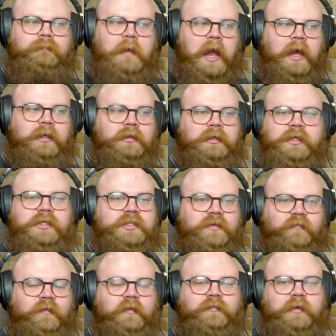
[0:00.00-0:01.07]
at least
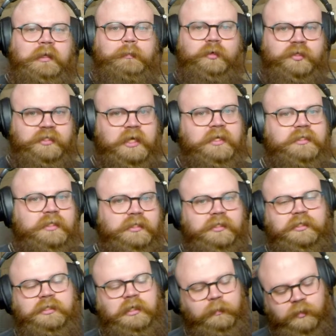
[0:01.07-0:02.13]
50% to
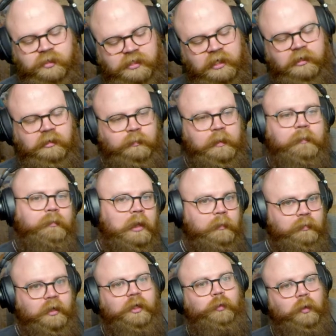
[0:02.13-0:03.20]
60% of the people I
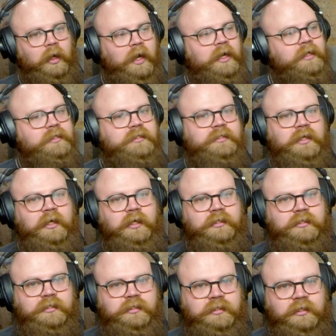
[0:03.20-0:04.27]
played were Eds, and it
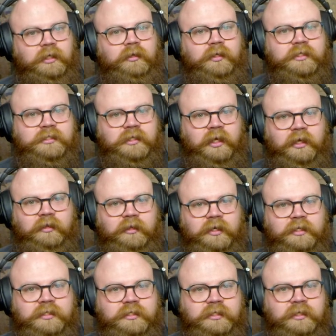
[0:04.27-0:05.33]
still is like
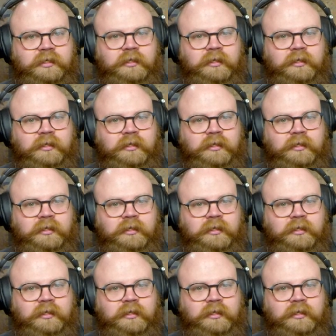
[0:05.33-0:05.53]
this.